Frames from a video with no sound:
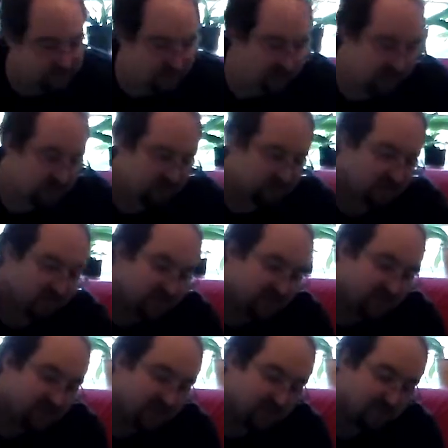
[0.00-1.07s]
things.
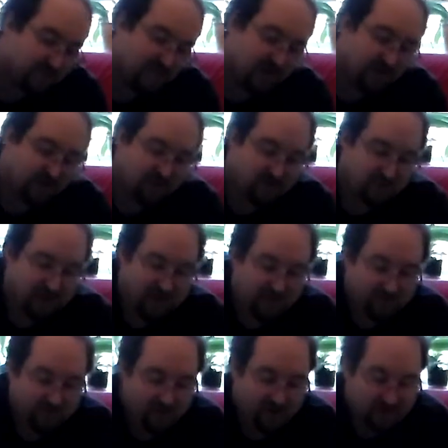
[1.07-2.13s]
Then we got a
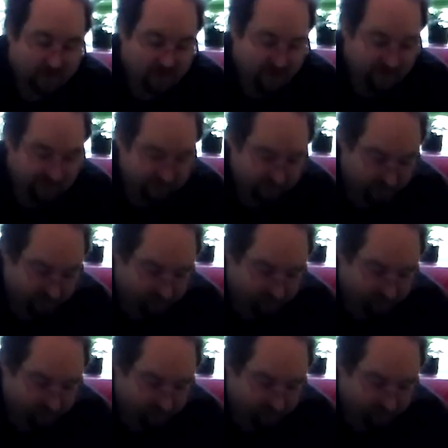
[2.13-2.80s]
crab walker.